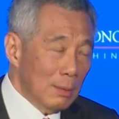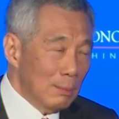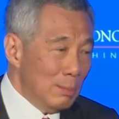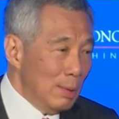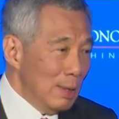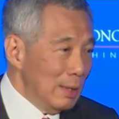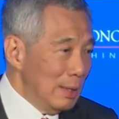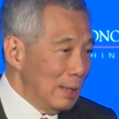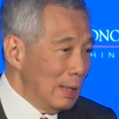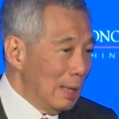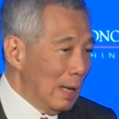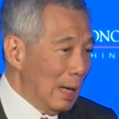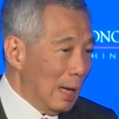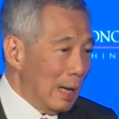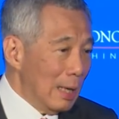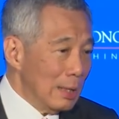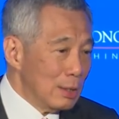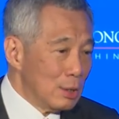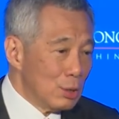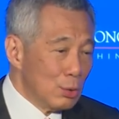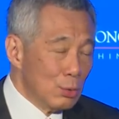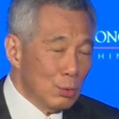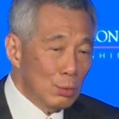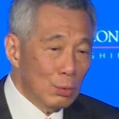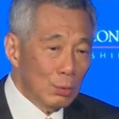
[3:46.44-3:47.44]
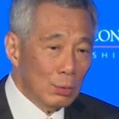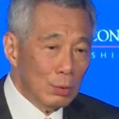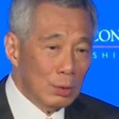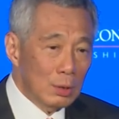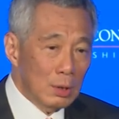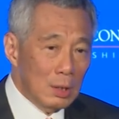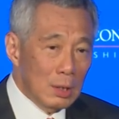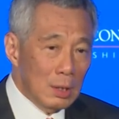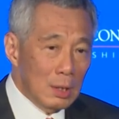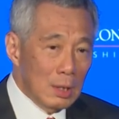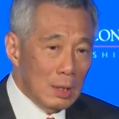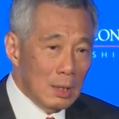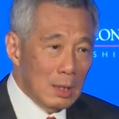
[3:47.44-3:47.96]
completing high school,
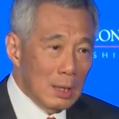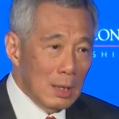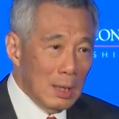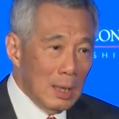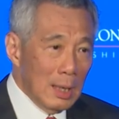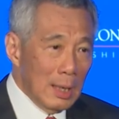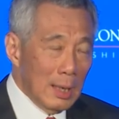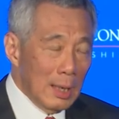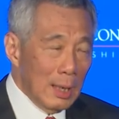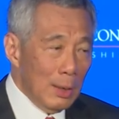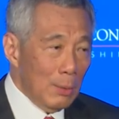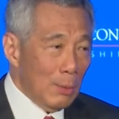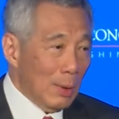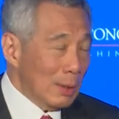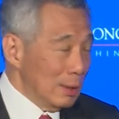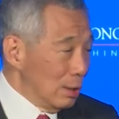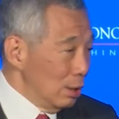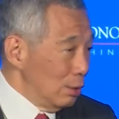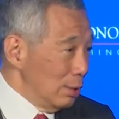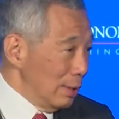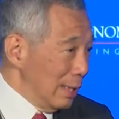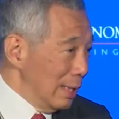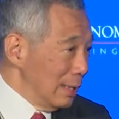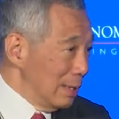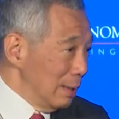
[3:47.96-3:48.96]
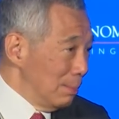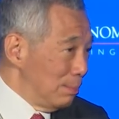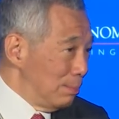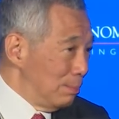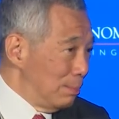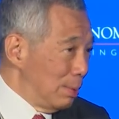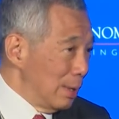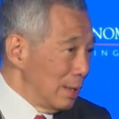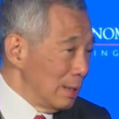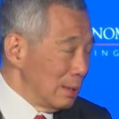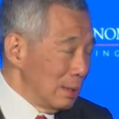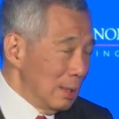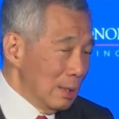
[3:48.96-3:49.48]
I wanted to get
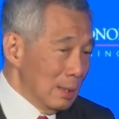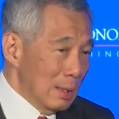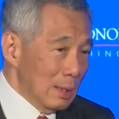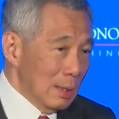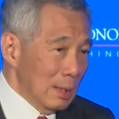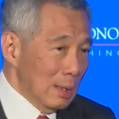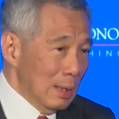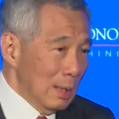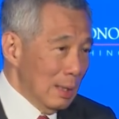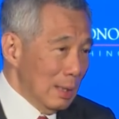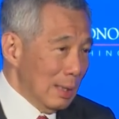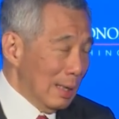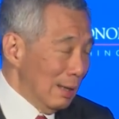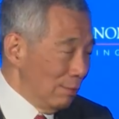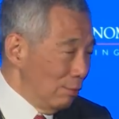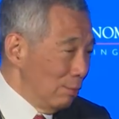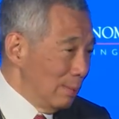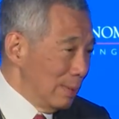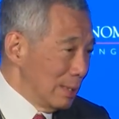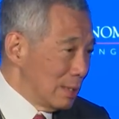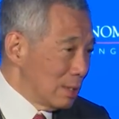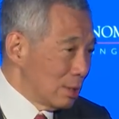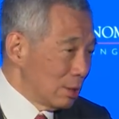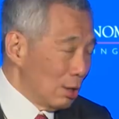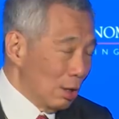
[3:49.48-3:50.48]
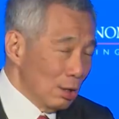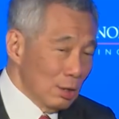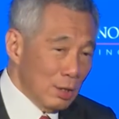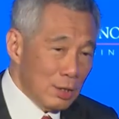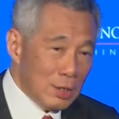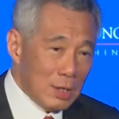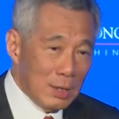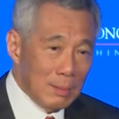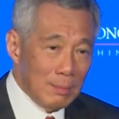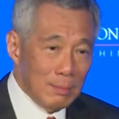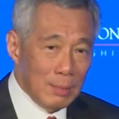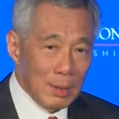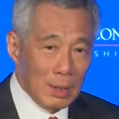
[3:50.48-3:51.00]
a government
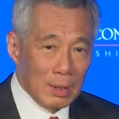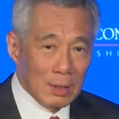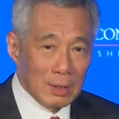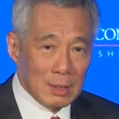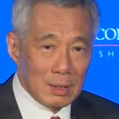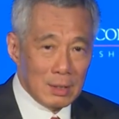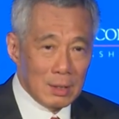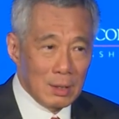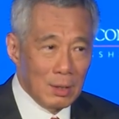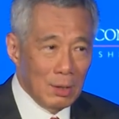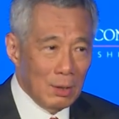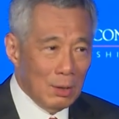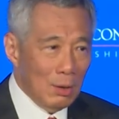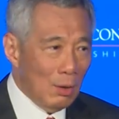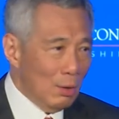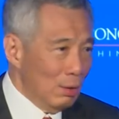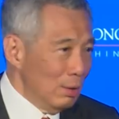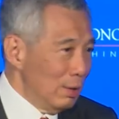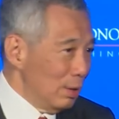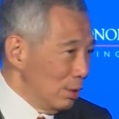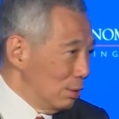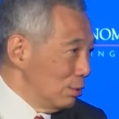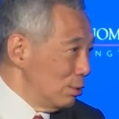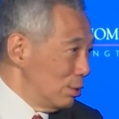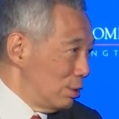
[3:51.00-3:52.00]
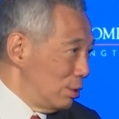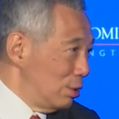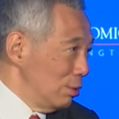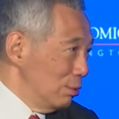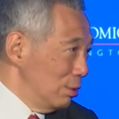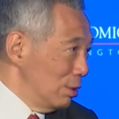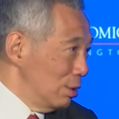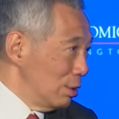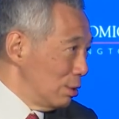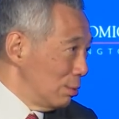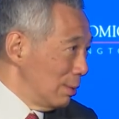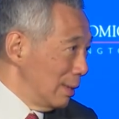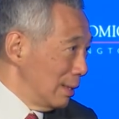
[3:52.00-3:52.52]
scholarship because all the good
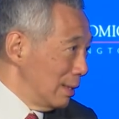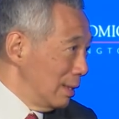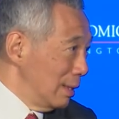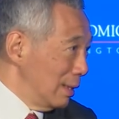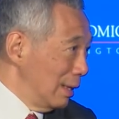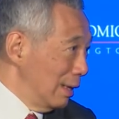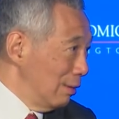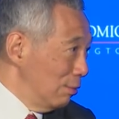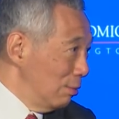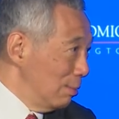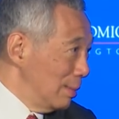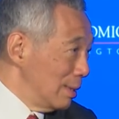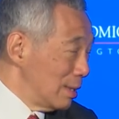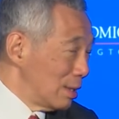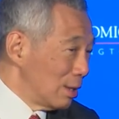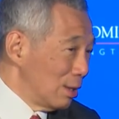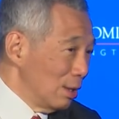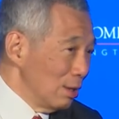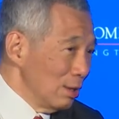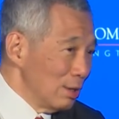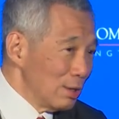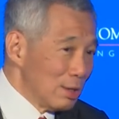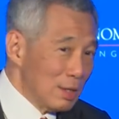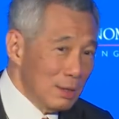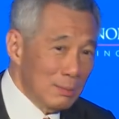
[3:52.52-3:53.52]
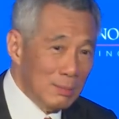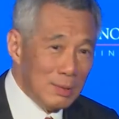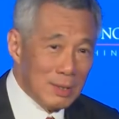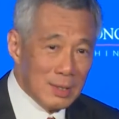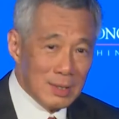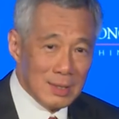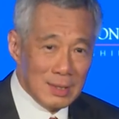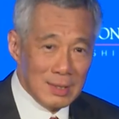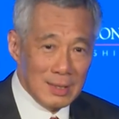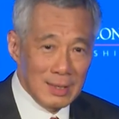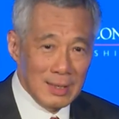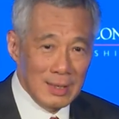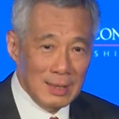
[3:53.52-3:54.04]
students wanted government scholarships.
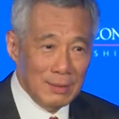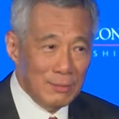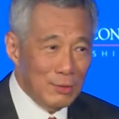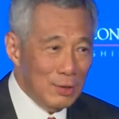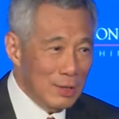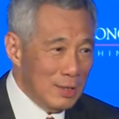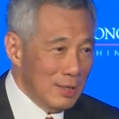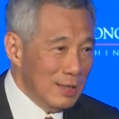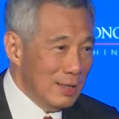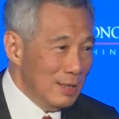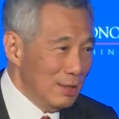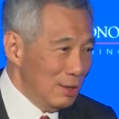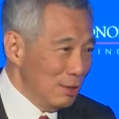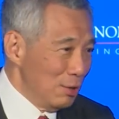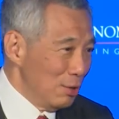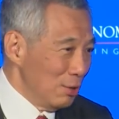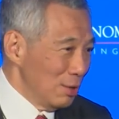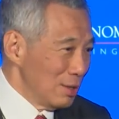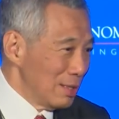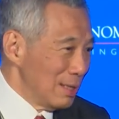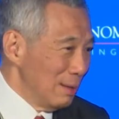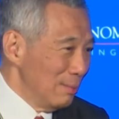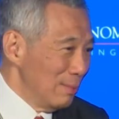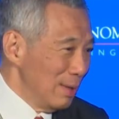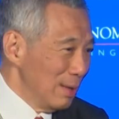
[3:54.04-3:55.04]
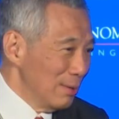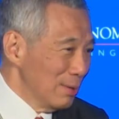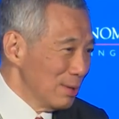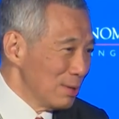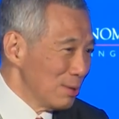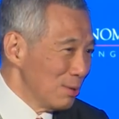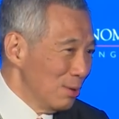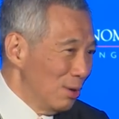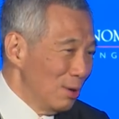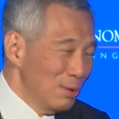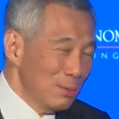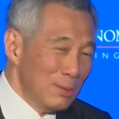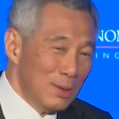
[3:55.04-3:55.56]
And if you didn't, you thought something was
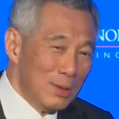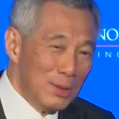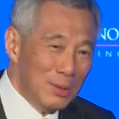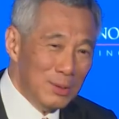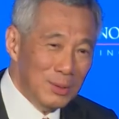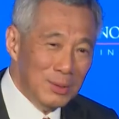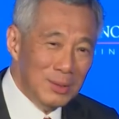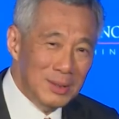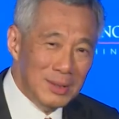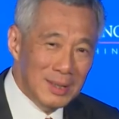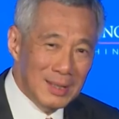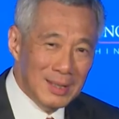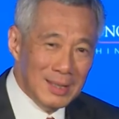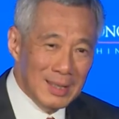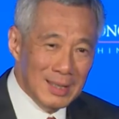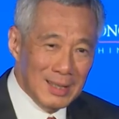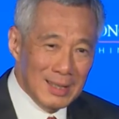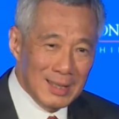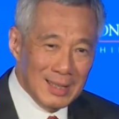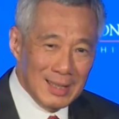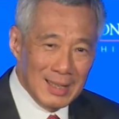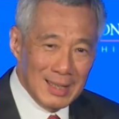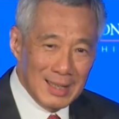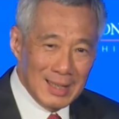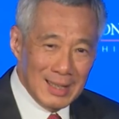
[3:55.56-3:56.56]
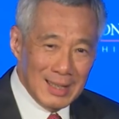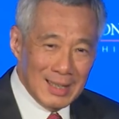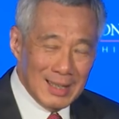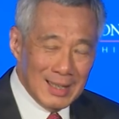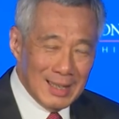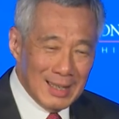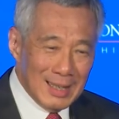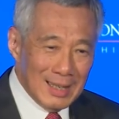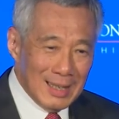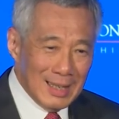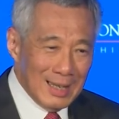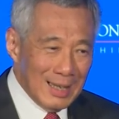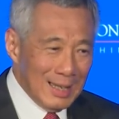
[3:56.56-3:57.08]
wrong with you.
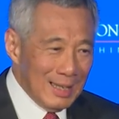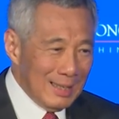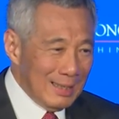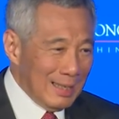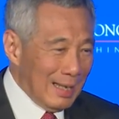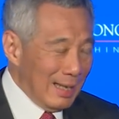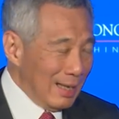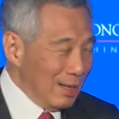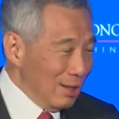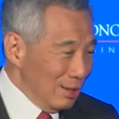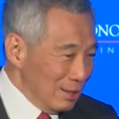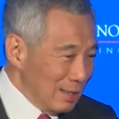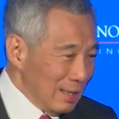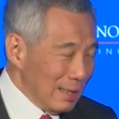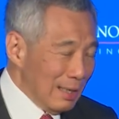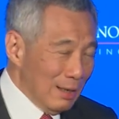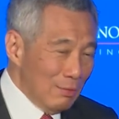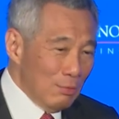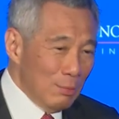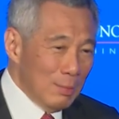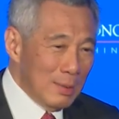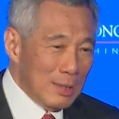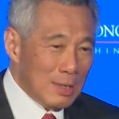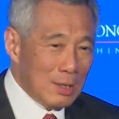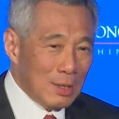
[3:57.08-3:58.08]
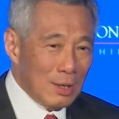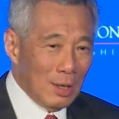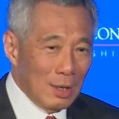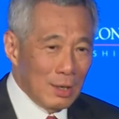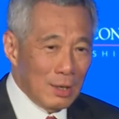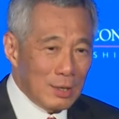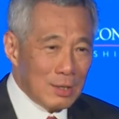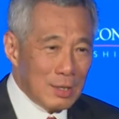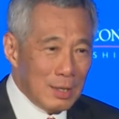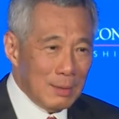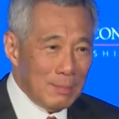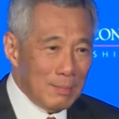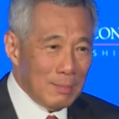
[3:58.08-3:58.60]
And I got a government
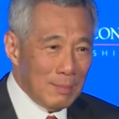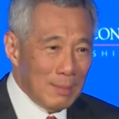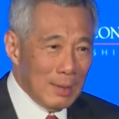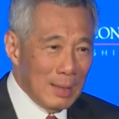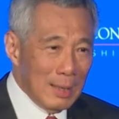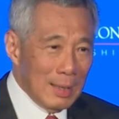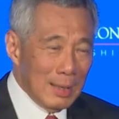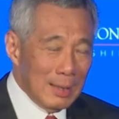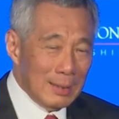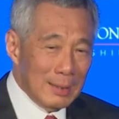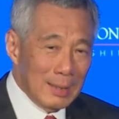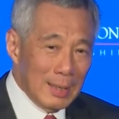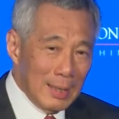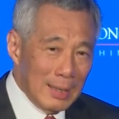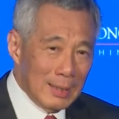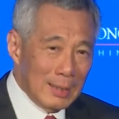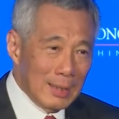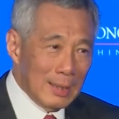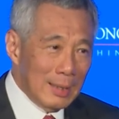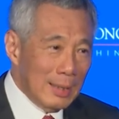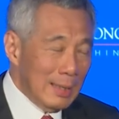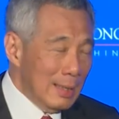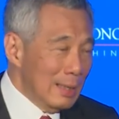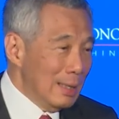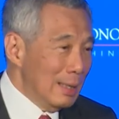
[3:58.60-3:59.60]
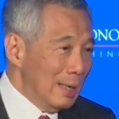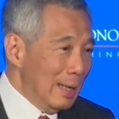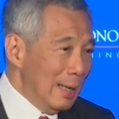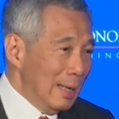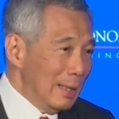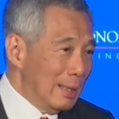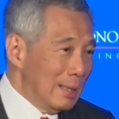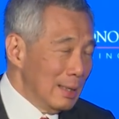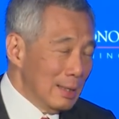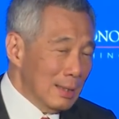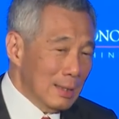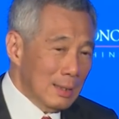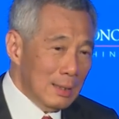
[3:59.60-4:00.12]
scholarship. And then a year
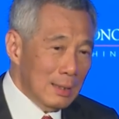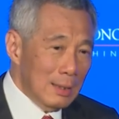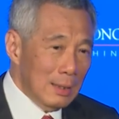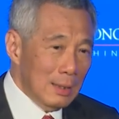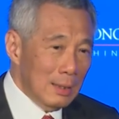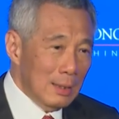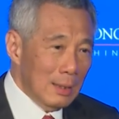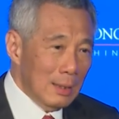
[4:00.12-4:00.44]
later,